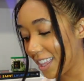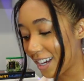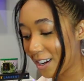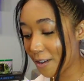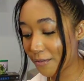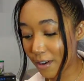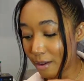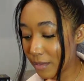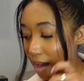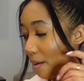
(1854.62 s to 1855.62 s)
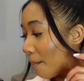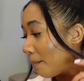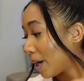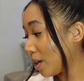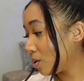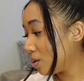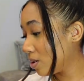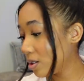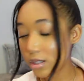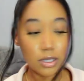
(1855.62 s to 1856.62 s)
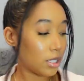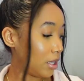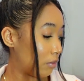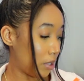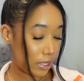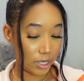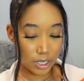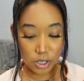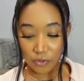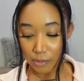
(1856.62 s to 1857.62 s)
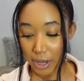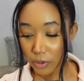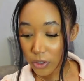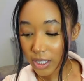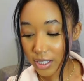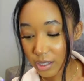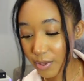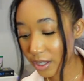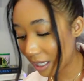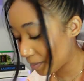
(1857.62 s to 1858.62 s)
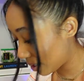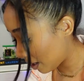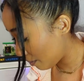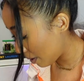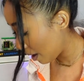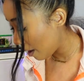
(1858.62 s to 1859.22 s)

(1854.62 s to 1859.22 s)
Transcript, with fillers: then from Michael's, and then we're done. So from Michael's, I just picked up some